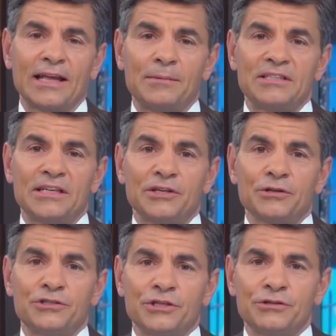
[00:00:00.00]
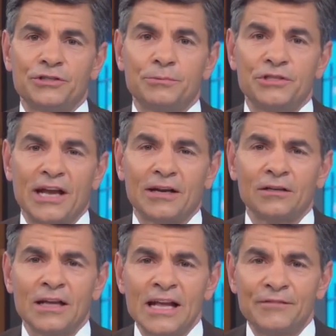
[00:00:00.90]
the A B C News YouTube channel.
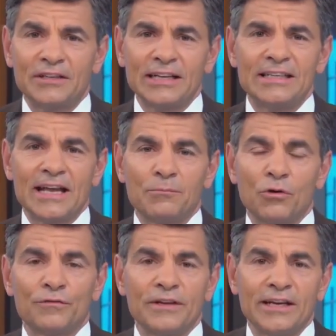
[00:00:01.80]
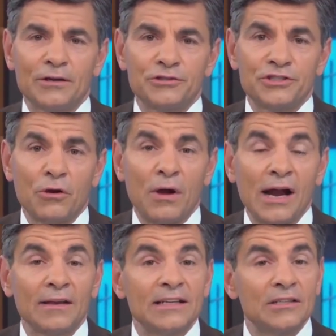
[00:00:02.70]
If you'd like to get more videos, show
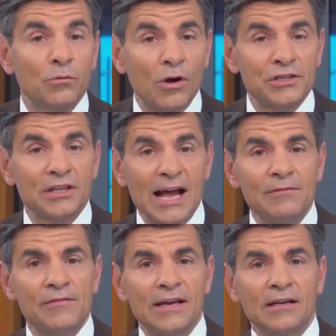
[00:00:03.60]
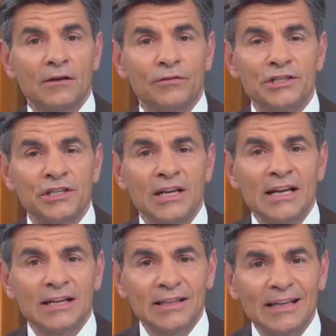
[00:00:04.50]
highlights, and watch live event coverage,
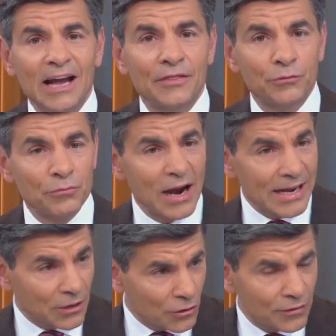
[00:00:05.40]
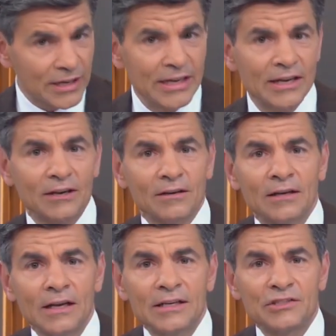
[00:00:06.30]
click on the right over here
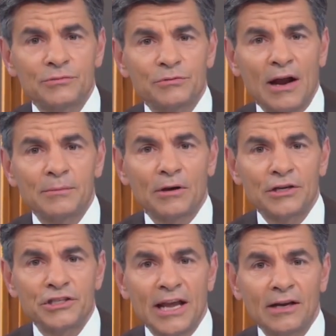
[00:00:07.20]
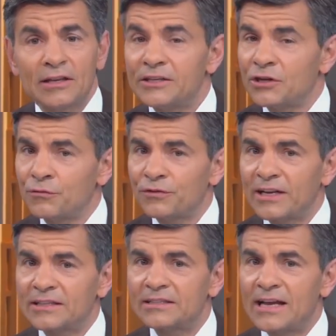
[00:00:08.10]
to subscribe to our channel. And don't
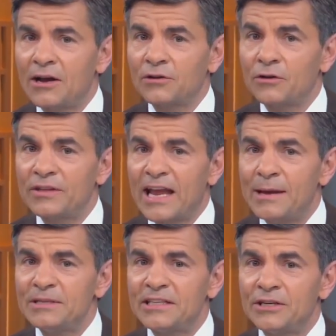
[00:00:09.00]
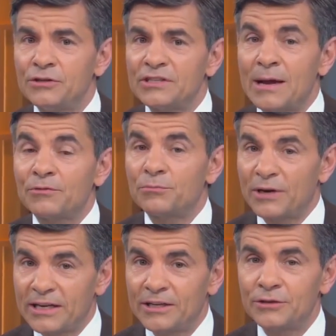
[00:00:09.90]
forget to download the A B C News app for
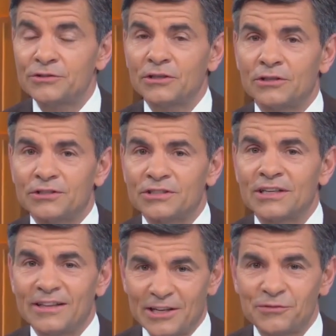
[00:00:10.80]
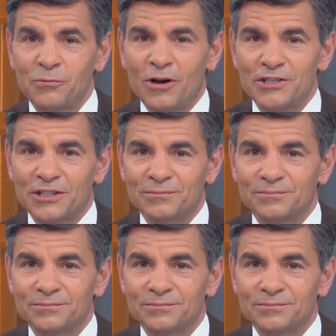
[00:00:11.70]
breaking news alerts. Thanks for watching.